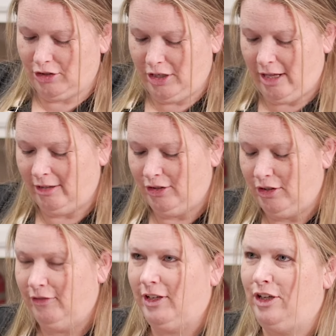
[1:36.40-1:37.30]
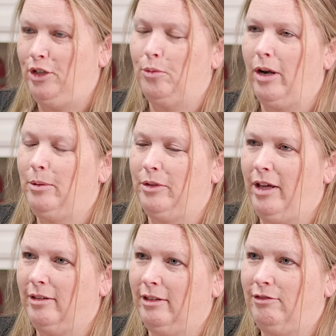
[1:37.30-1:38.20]
challenge of can you write
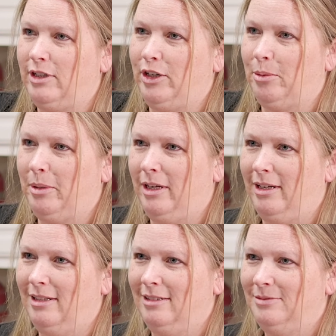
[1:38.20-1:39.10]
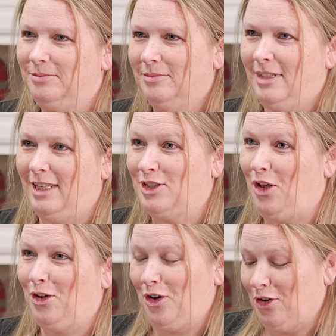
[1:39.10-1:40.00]
without lifting your pen? It's
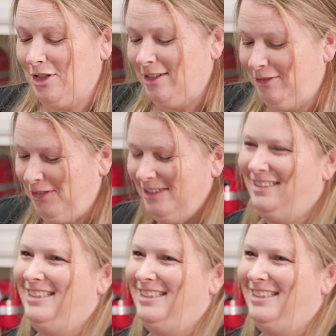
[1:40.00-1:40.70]
called cursive.